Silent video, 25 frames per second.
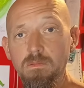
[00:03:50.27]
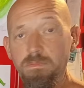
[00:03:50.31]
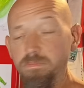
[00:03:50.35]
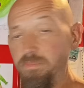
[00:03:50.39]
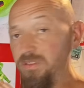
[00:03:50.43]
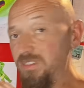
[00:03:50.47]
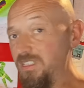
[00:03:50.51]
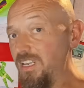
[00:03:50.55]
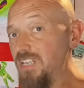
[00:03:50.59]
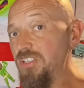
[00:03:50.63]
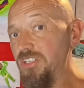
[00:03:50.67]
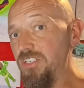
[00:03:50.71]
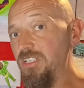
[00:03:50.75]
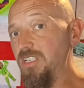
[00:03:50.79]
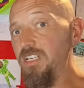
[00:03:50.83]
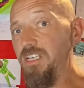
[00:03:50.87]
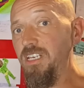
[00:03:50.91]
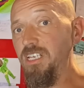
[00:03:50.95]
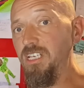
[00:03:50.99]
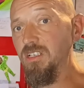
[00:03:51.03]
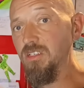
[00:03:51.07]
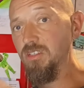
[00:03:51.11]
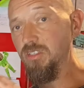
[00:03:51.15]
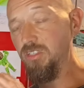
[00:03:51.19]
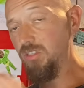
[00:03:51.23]

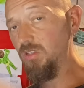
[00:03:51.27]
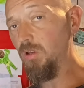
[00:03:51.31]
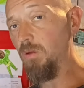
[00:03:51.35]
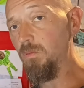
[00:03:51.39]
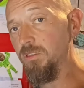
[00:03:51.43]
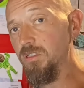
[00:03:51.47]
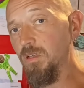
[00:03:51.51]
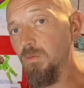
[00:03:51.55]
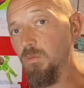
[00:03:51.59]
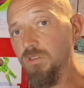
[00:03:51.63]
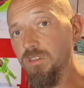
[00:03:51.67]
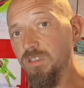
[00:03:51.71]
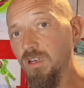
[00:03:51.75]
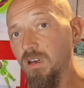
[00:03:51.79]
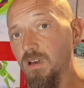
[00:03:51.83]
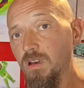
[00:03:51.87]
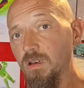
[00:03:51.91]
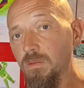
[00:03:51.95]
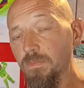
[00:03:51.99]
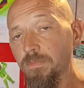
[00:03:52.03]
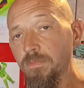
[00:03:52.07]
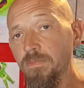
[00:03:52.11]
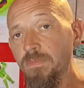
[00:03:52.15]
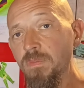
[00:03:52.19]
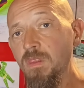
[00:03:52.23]
potentially stop someone's
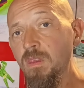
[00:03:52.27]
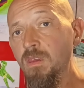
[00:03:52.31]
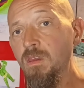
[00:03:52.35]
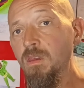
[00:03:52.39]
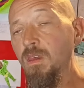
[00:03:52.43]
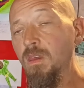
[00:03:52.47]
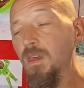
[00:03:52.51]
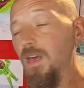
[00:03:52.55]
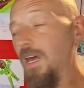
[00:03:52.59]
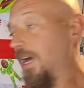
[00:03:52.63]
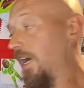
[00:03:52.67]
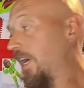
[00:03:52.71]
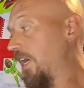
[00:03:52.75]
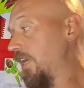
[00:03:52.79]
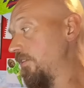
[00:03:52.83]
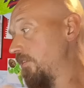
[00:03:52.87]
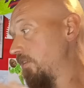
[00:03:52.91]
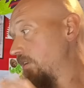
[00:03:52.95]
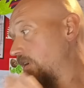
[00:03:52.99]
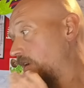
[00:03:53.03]
heart. And